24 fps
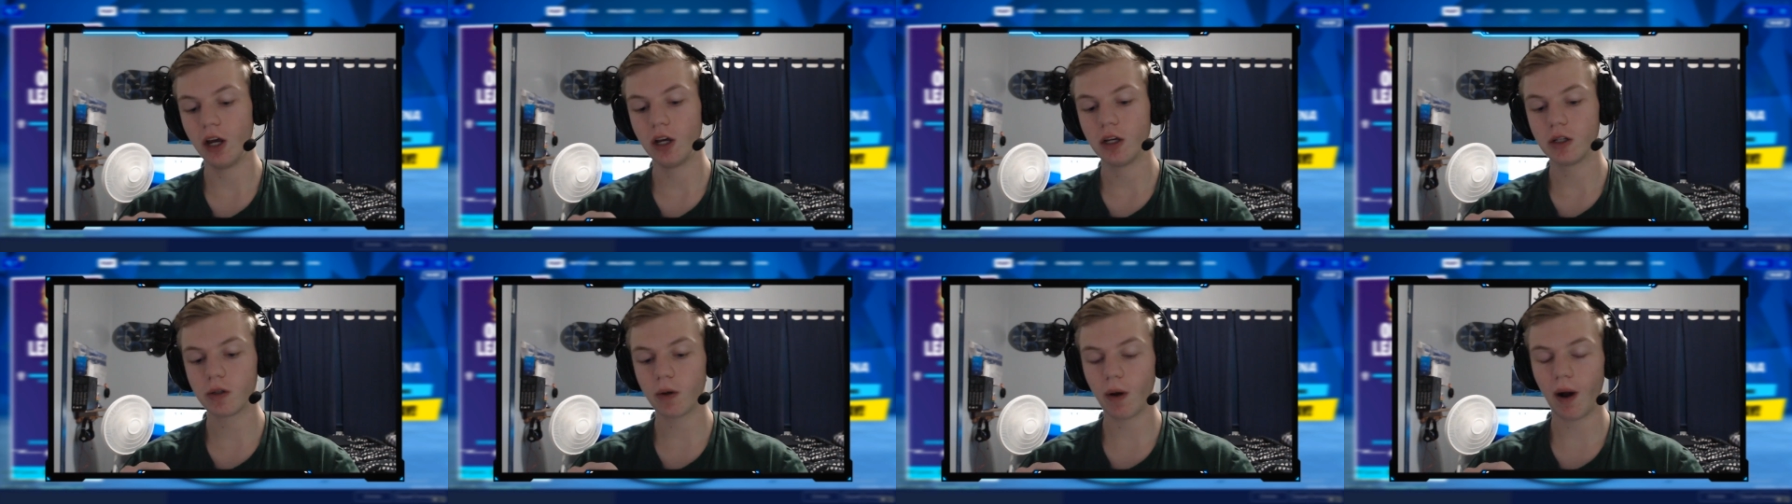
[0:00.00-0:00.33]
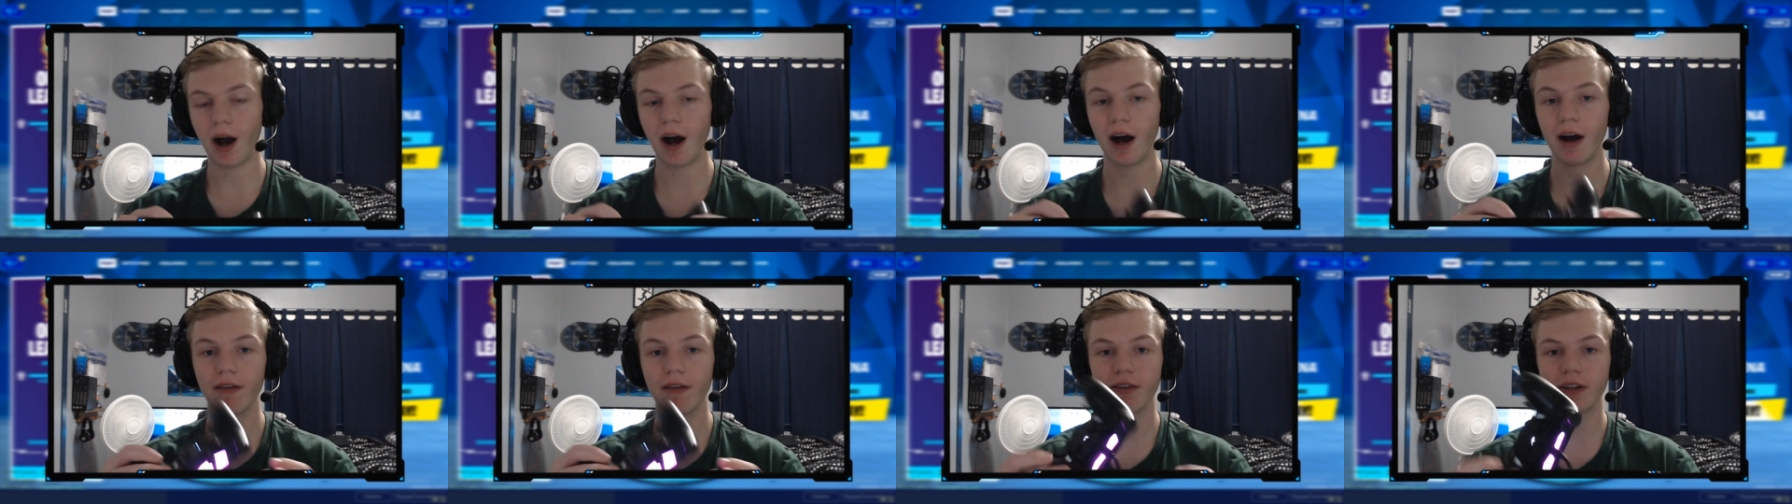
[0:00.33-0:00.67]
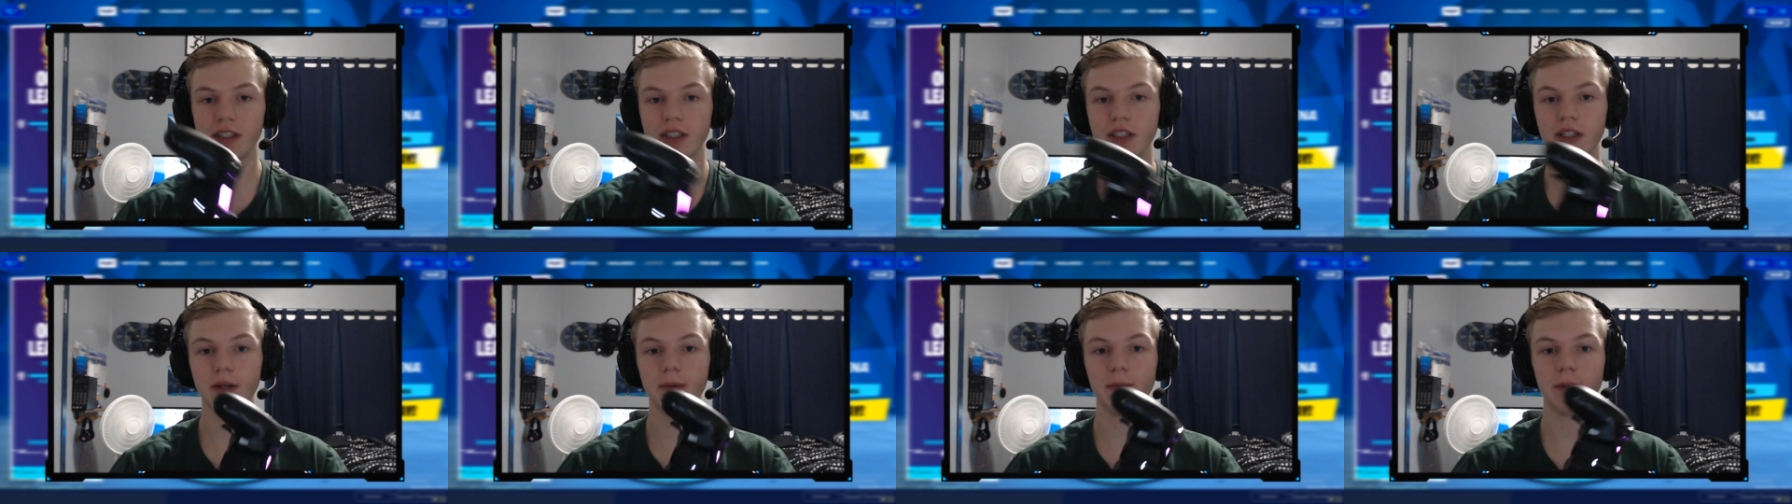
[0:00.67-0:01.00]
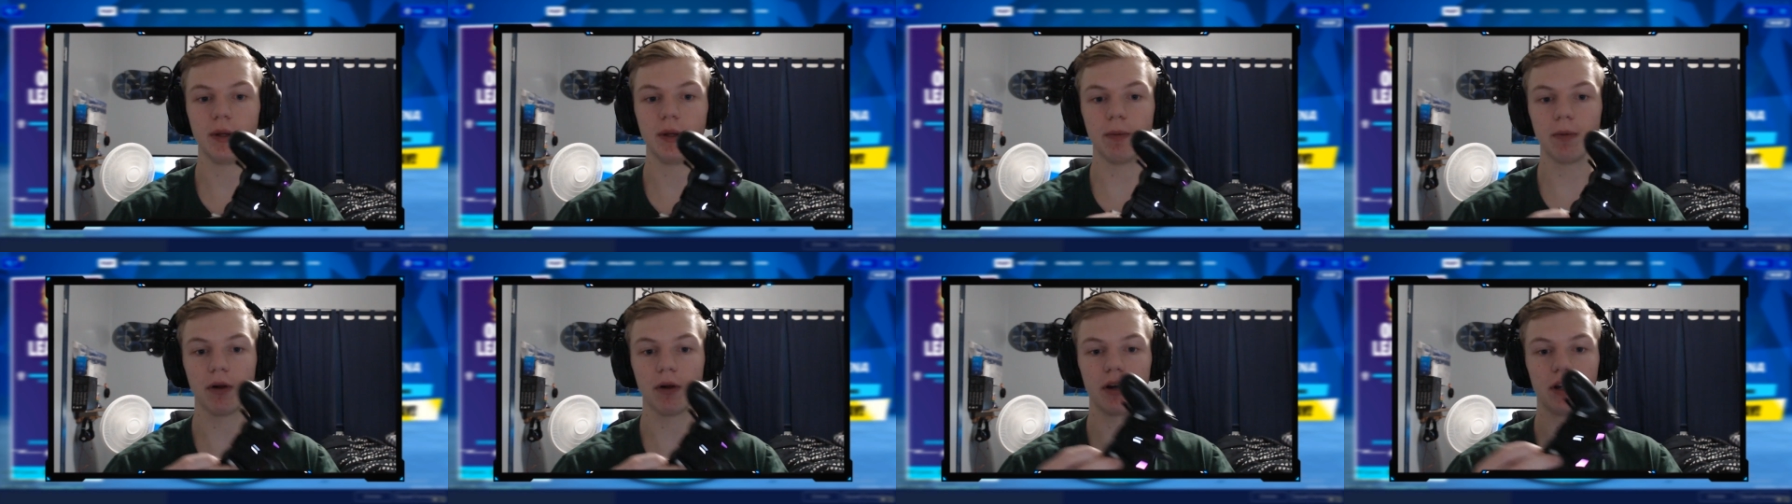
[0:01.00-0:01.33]
So obviously
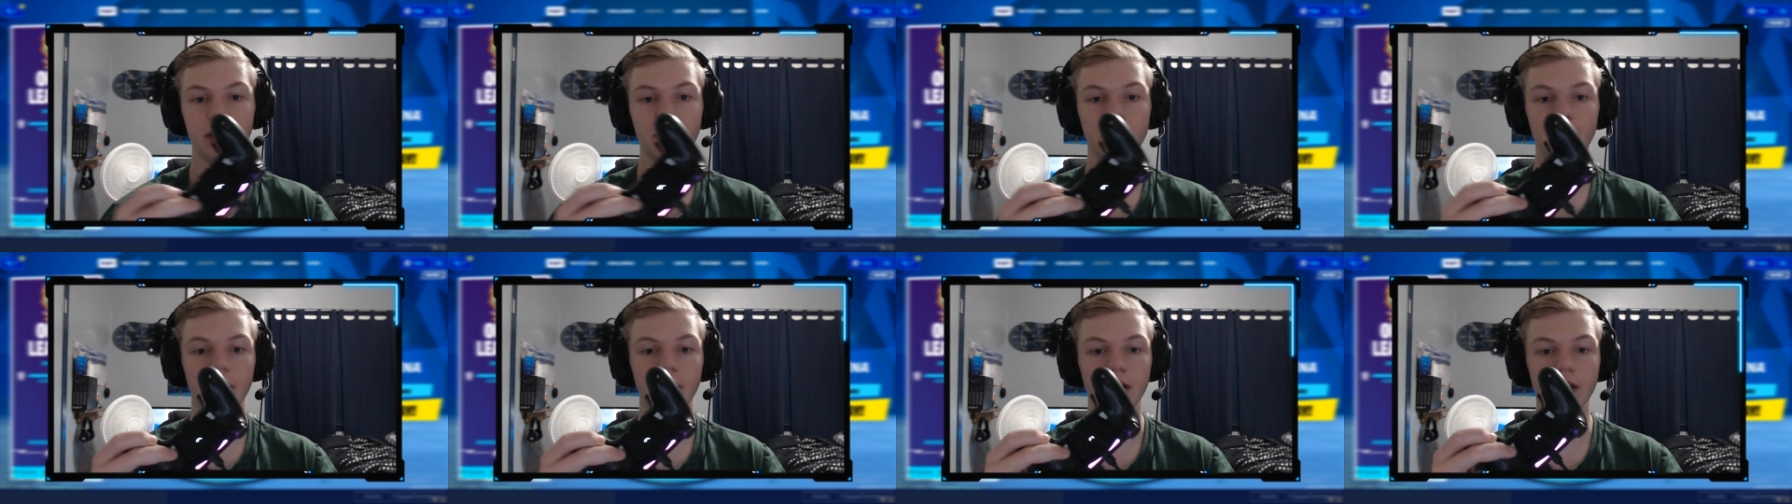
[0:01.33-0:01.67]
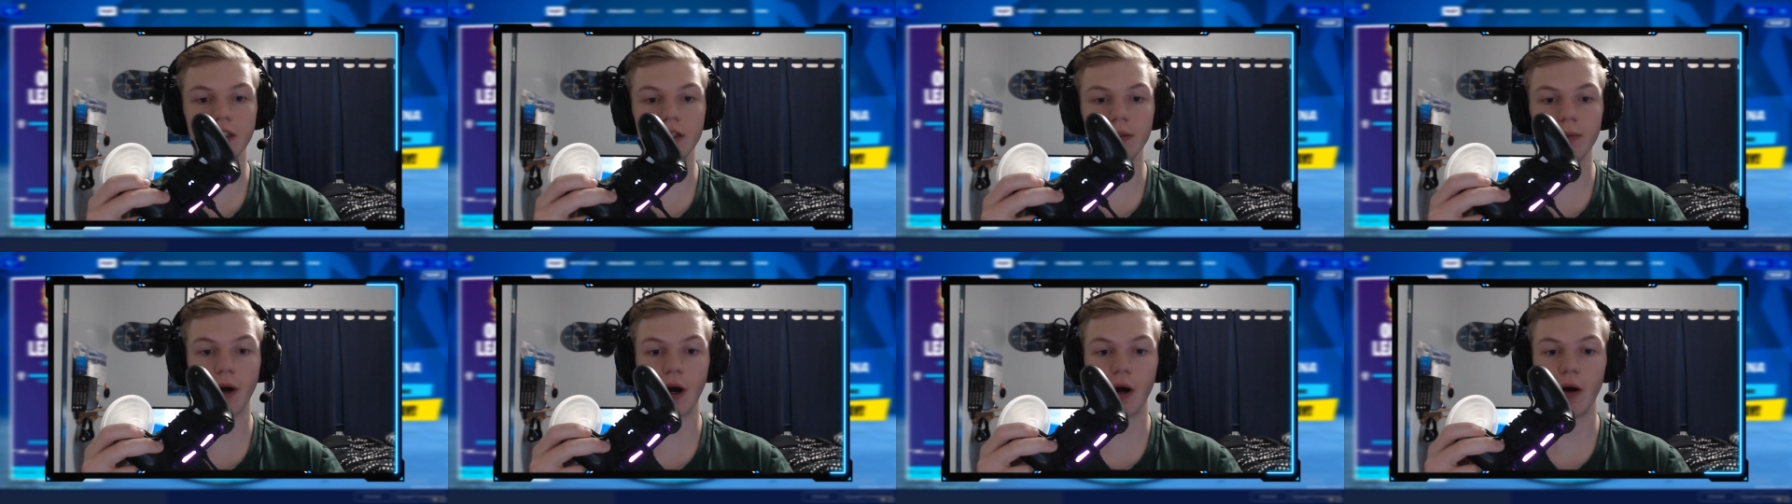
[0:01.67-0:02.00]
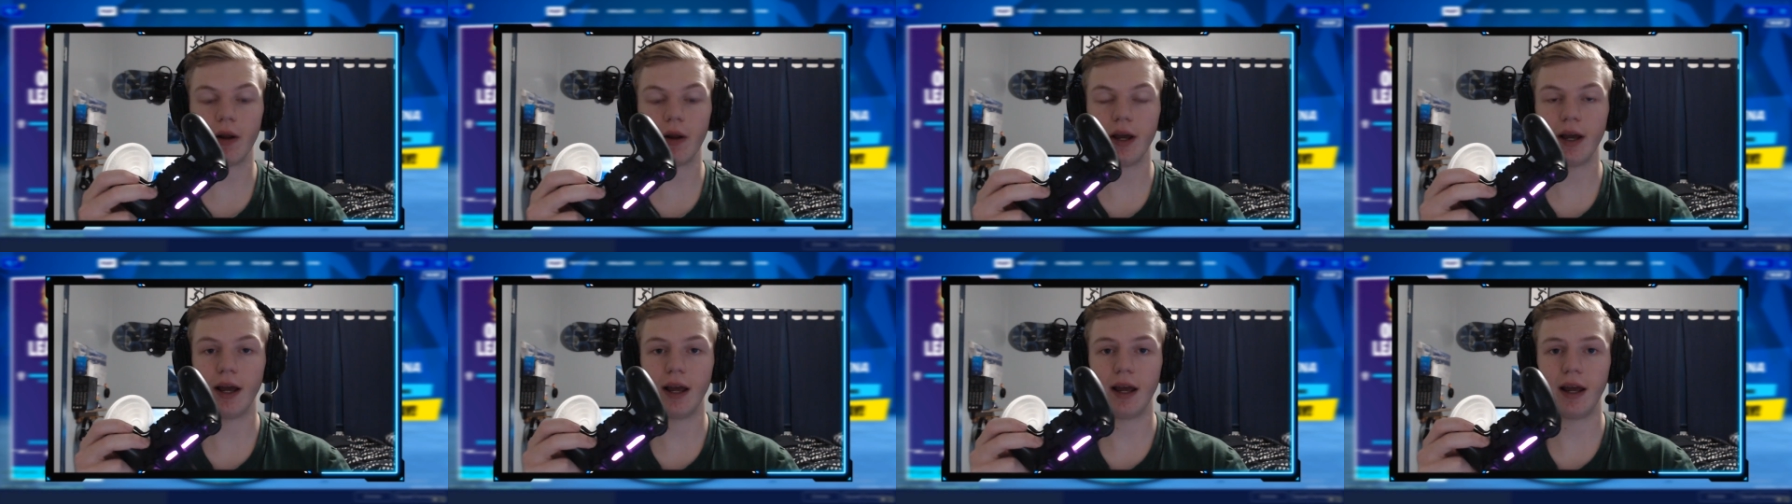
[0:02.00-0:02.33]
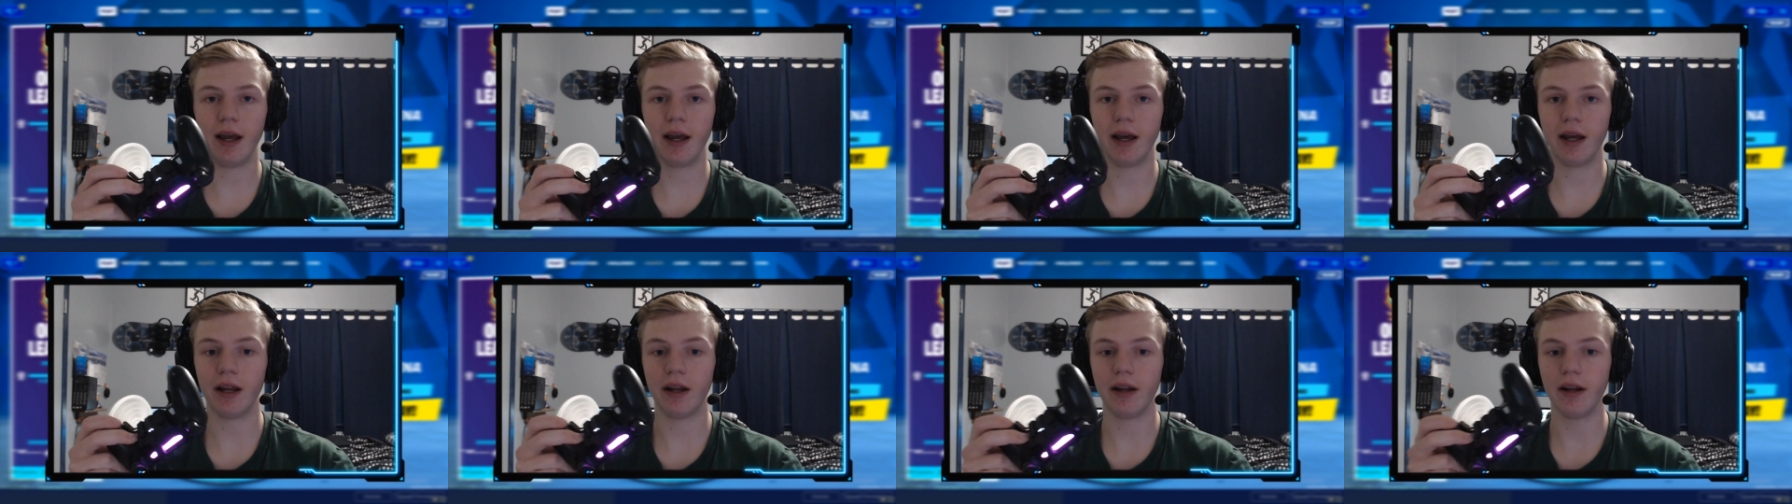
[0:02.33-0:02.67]
people are curious about it
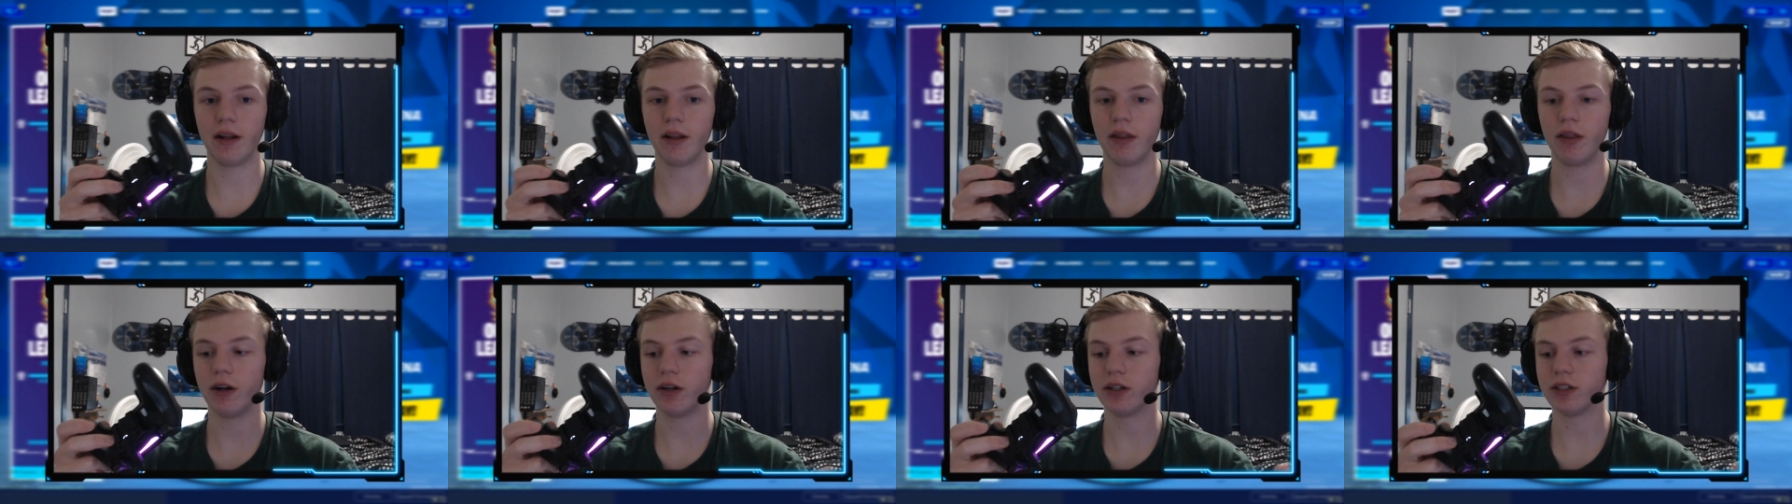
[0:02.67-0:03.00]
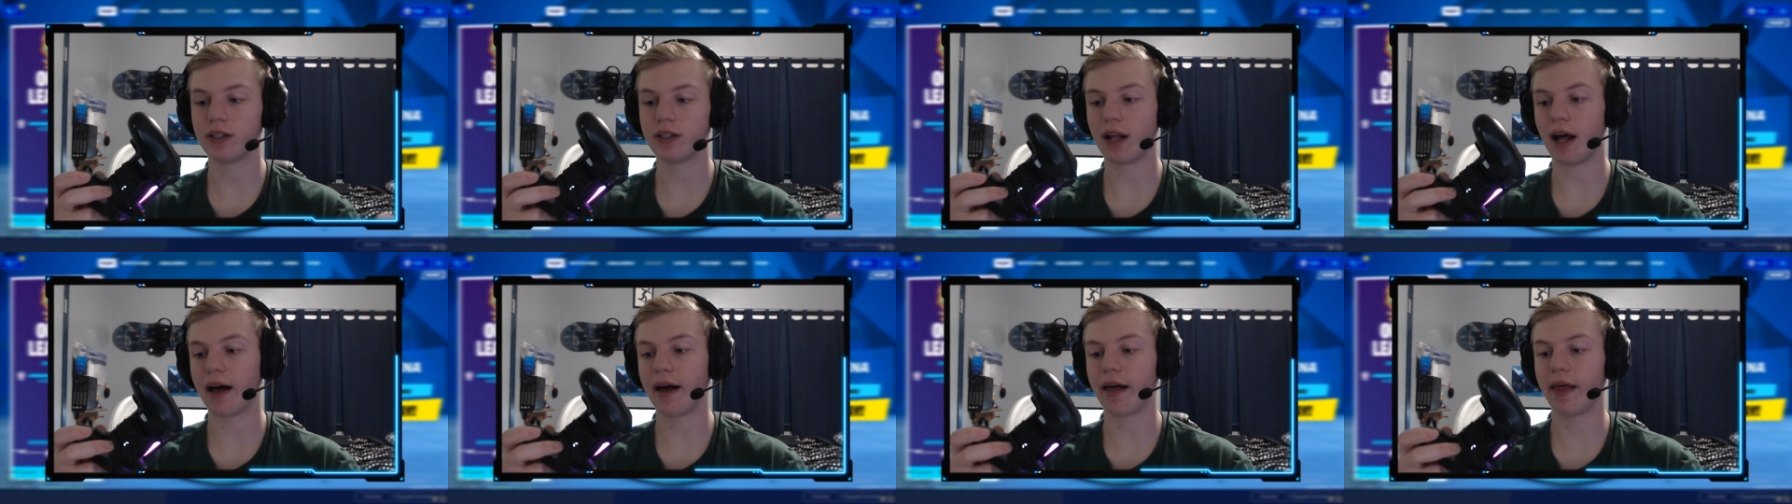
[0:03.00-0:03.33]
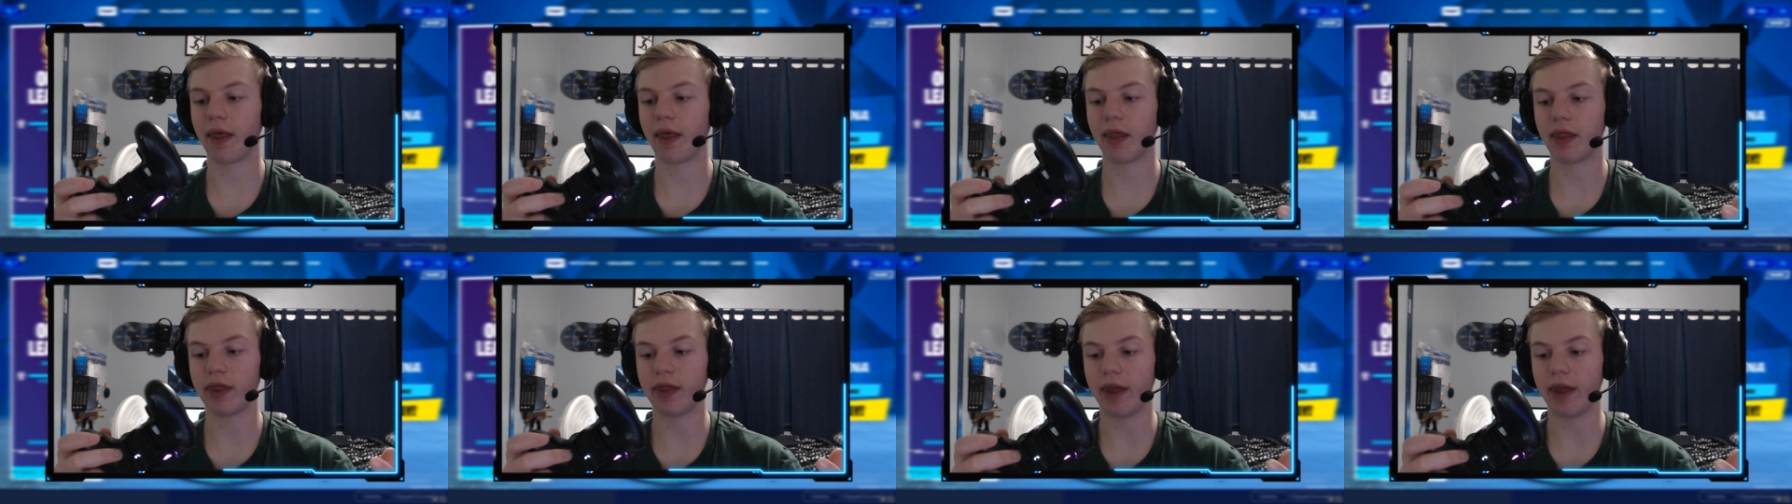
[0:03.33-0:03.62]
and there's not